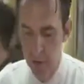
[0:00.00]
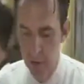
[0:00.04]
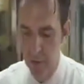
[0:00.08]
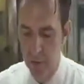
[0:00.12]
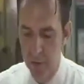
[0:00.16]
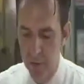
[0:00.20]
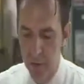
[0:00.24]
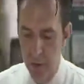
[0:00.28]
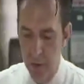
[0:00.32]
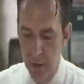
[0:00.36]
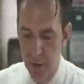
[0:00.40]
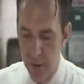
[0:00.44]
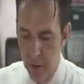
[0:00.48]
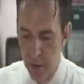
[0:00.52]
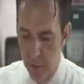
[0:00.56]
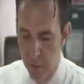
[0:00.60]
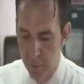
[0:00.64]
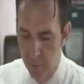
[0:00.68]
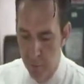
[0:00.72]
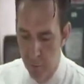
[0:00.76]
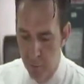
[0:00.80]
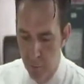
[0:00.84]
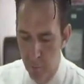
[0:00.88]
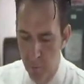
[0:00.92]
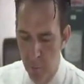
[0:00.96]
You see here,
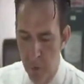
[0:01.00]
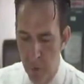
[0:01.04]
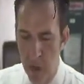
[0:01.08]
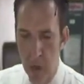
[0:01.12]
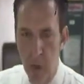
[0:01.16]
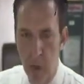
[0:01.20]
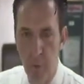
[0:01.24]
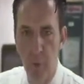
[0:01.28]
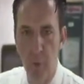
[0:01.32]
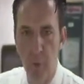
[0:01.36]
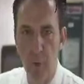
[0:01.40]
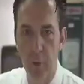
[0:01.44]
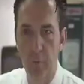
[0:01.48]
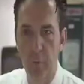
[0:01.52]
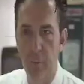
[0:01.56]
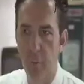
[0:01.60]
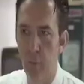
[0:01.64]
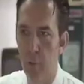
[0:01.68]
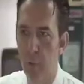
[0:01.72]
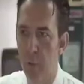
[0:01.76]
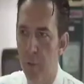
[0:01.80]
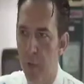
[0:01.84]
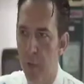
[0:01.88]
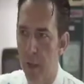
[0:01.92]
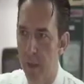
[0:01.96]
very
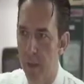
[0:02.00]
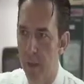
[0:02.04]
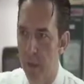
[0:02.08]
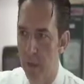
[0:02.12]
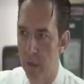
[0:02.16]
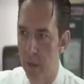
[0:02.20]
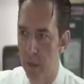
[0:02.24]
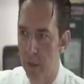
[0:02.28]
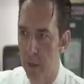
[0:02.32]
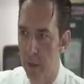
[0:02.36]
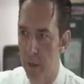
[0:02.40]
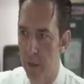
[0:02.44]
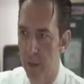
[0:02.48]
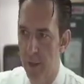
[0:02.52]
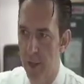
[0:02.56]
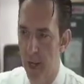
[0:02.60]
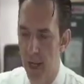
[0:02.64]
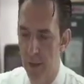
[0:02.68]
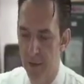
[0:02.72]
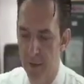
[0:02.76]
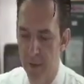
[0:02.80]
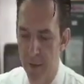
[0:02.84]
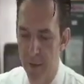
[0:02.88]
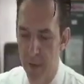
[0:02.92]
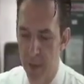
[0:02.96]
beautiful meat,
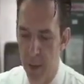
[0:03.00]
nicely